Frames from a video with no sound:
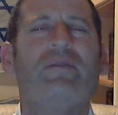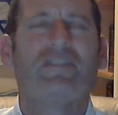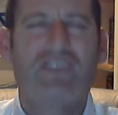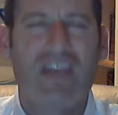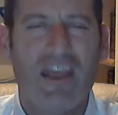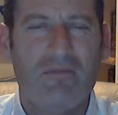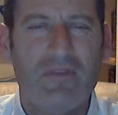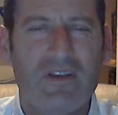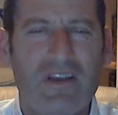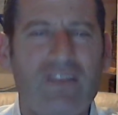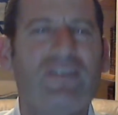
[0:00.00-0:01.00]
Hashem,
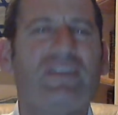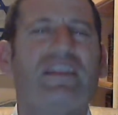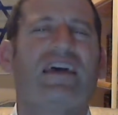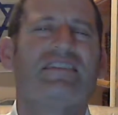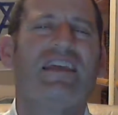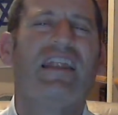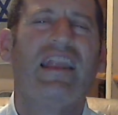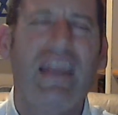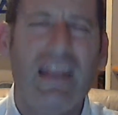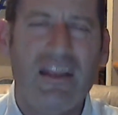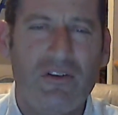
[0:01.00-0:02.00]
V'techazen
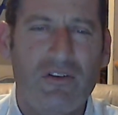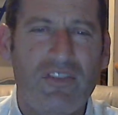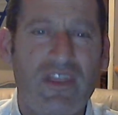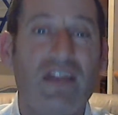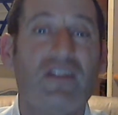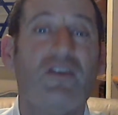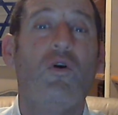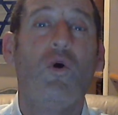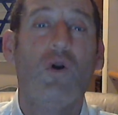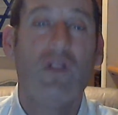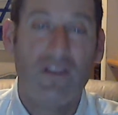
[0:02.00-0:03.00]
einenu, that
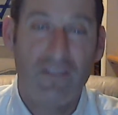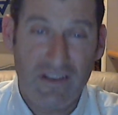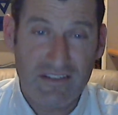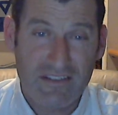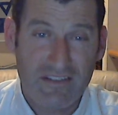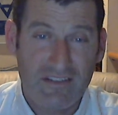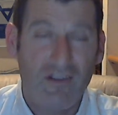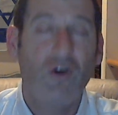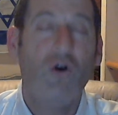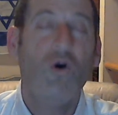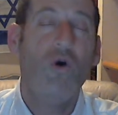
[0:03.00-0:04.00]
all of us,
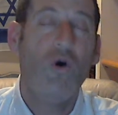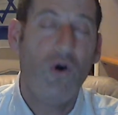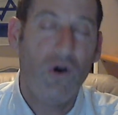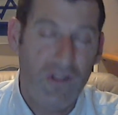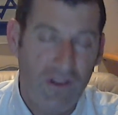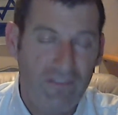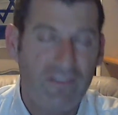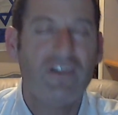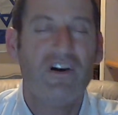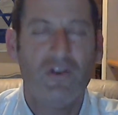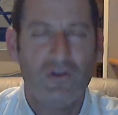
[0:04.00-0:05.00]
all of
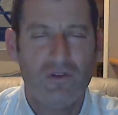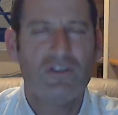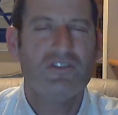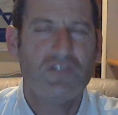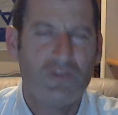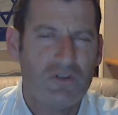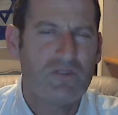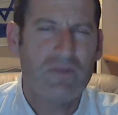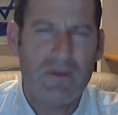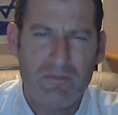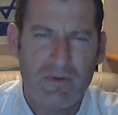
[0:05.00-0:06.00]
the holy Jewish
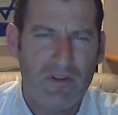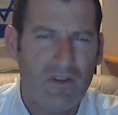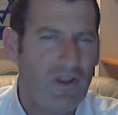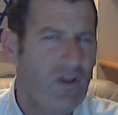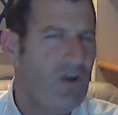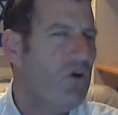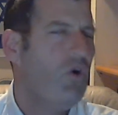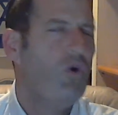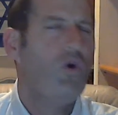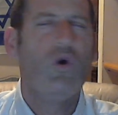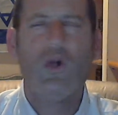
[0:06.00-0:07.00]
people,
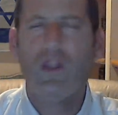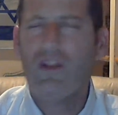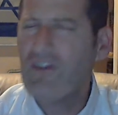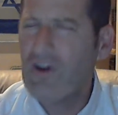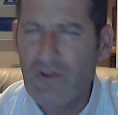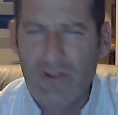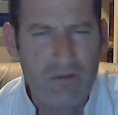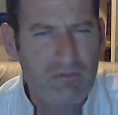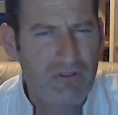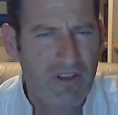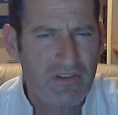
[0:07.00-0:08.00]
all of our holy
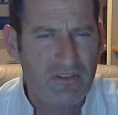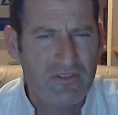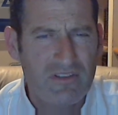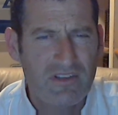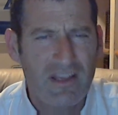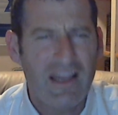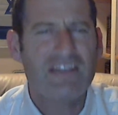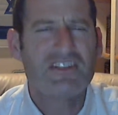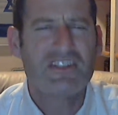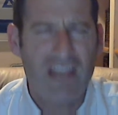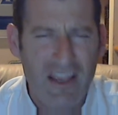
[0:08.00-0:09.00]
brothers,
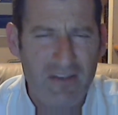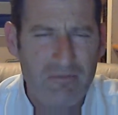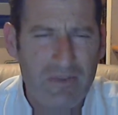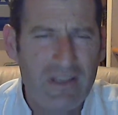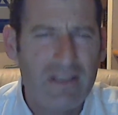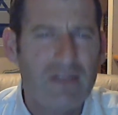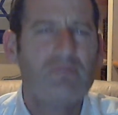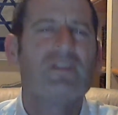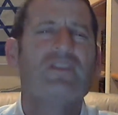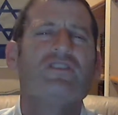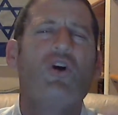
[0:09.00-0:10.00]
Hashem,
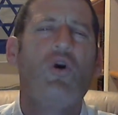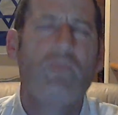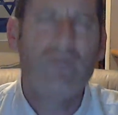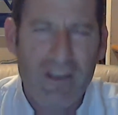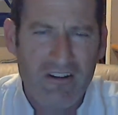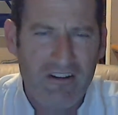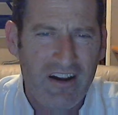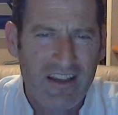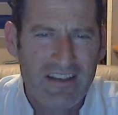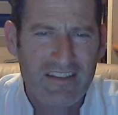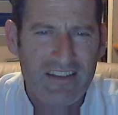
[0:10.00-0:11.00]
please open their
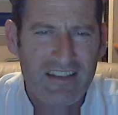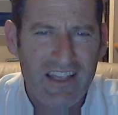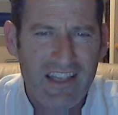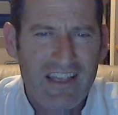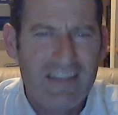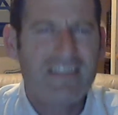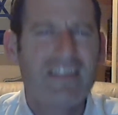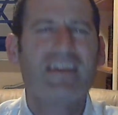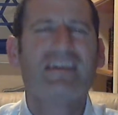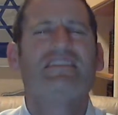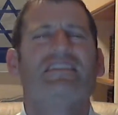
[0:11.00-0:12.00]
eyes, so
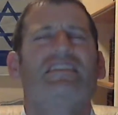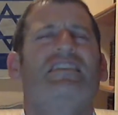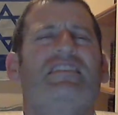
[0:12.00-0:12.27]
they could see